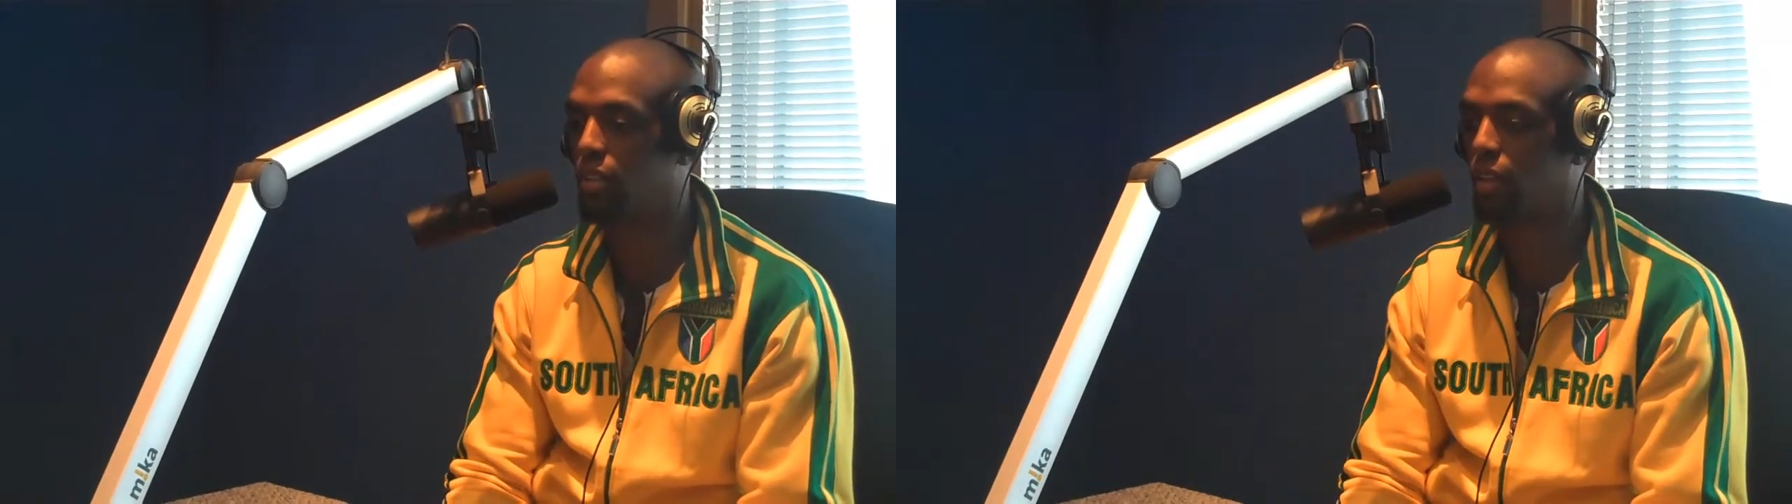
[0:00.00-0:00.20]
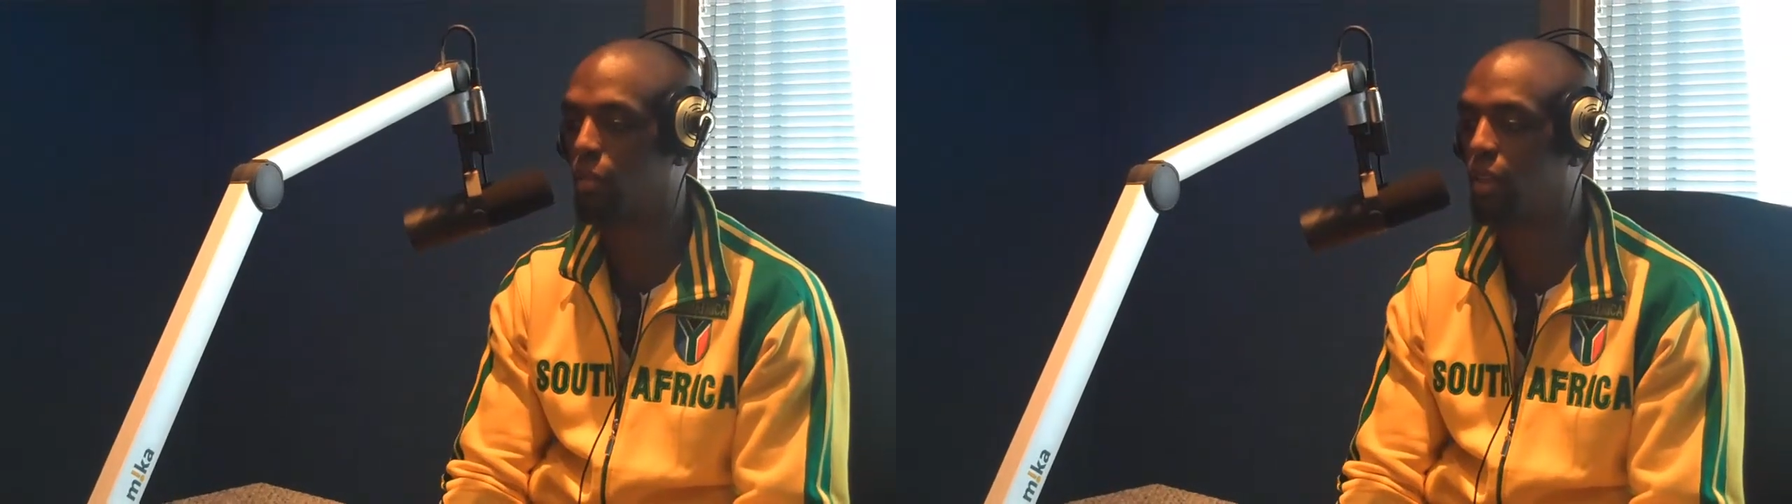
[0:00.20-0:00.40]

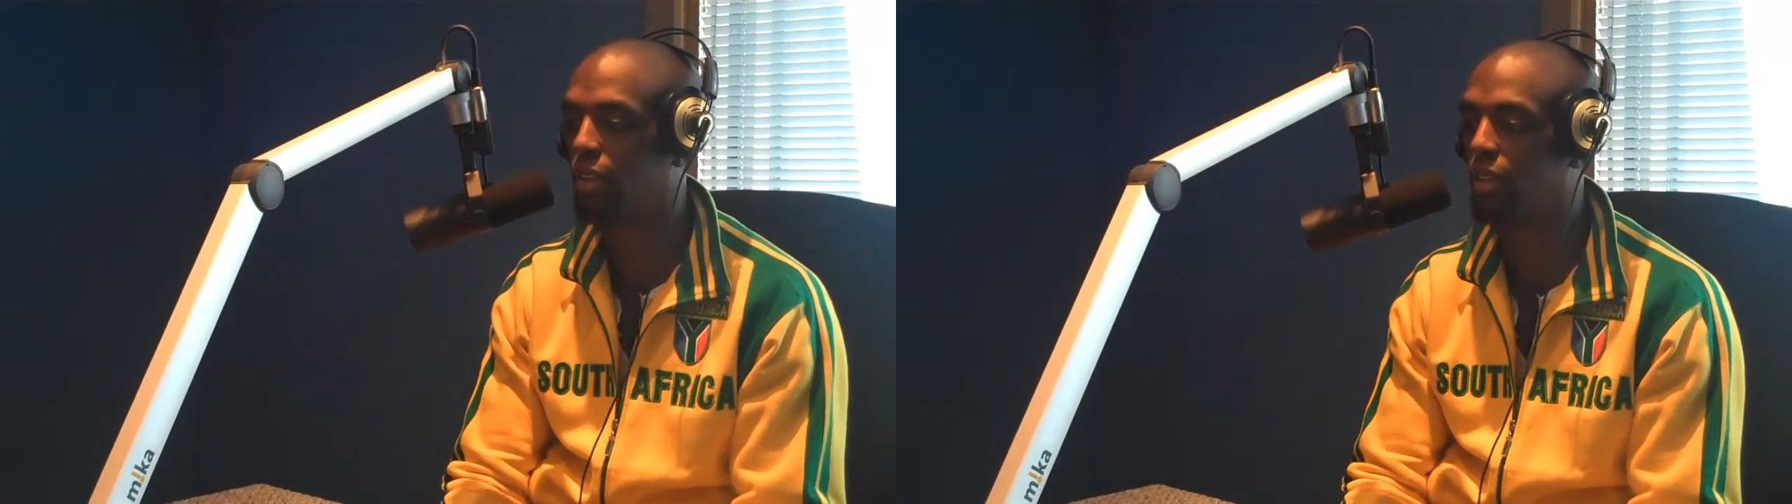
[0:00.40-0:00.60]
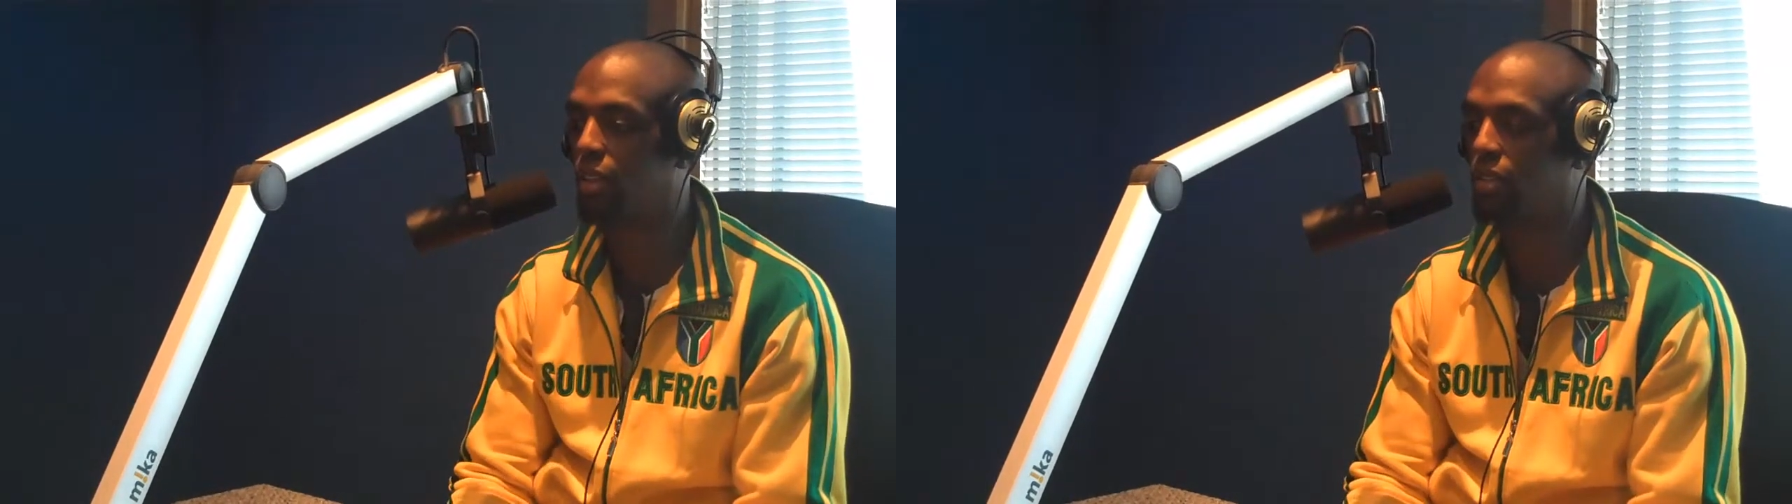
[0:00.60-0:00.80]
Like what he
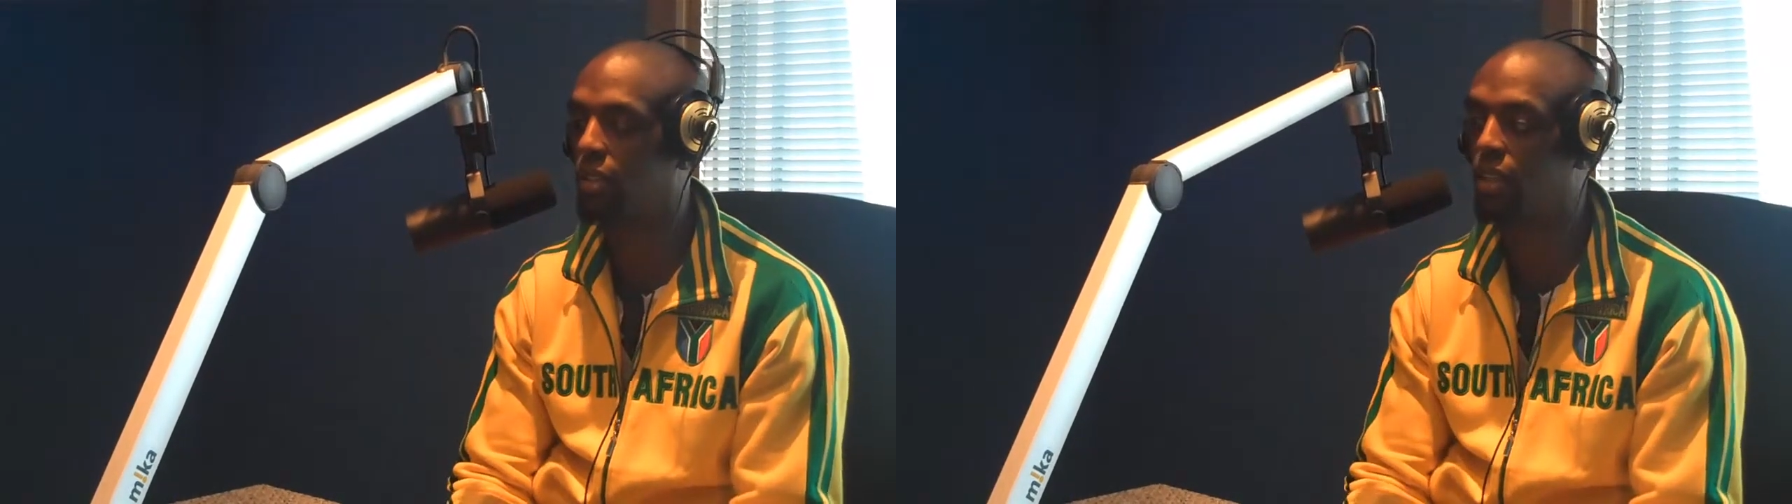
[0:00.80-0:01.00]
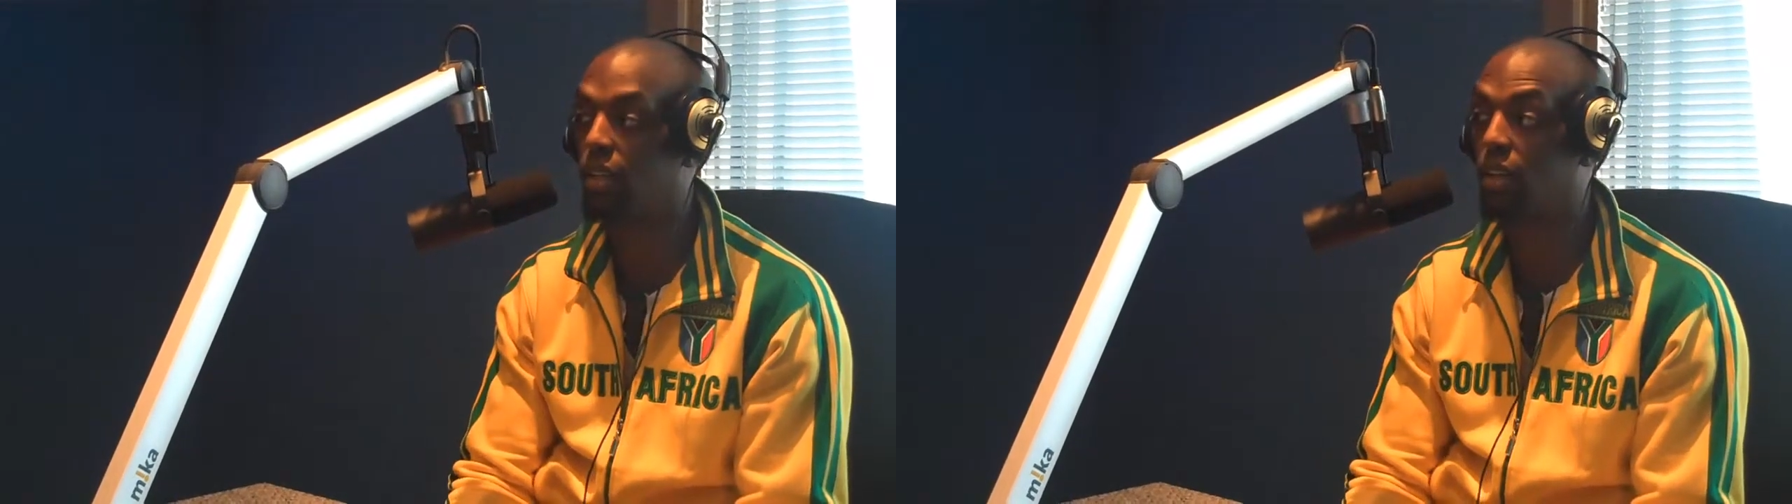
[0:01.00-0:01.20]
did is
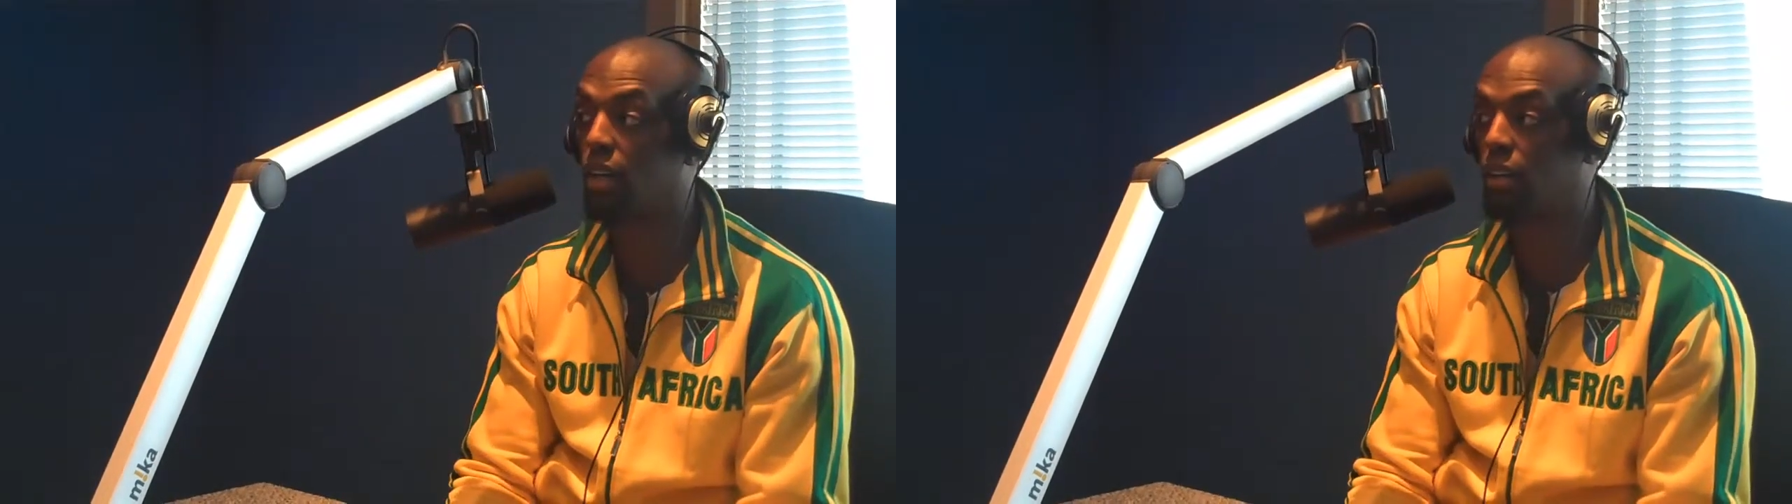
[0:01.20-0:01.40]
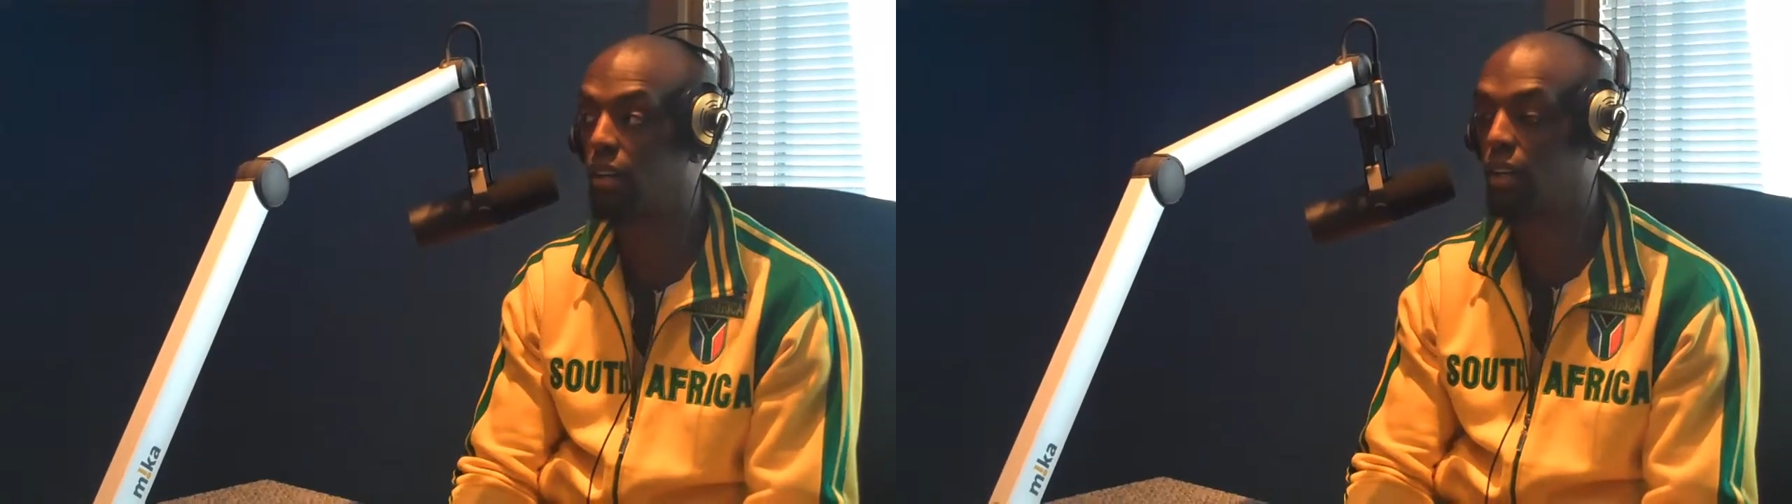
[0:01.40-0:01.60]
he
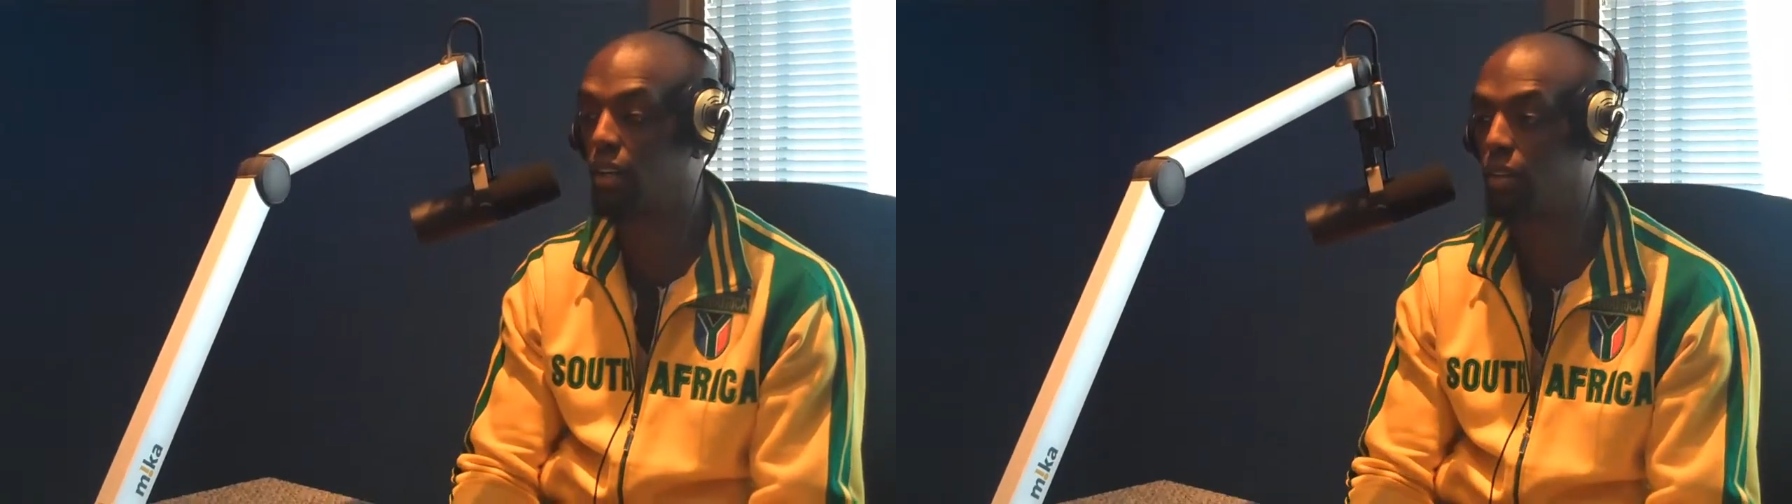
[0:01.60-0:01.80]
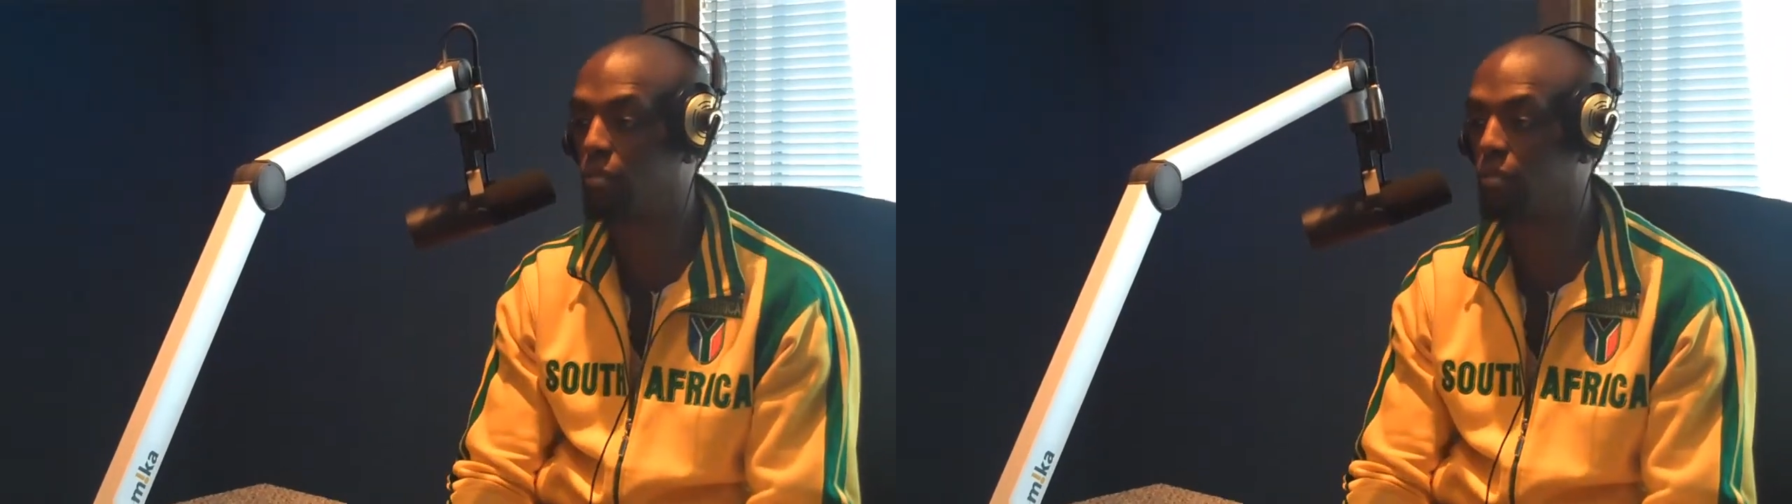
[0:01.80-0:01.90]
incarnated